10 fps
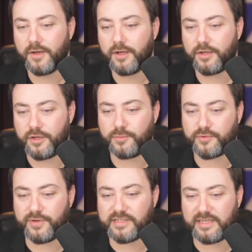
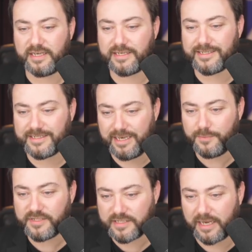Hume's reasoning
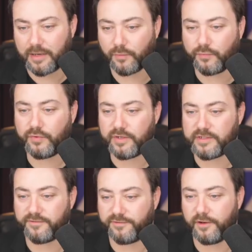seems sound,
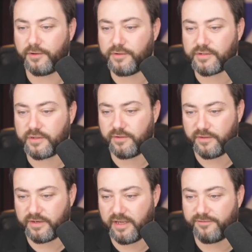as it follows
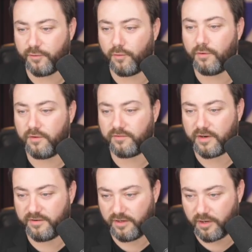that if all of
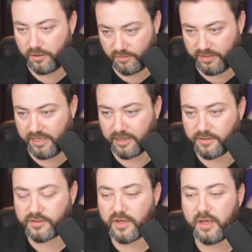our
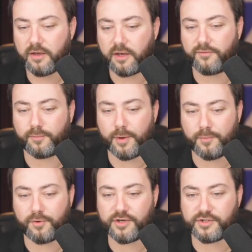ideas come from our
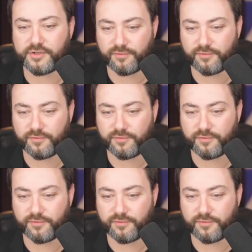impressions of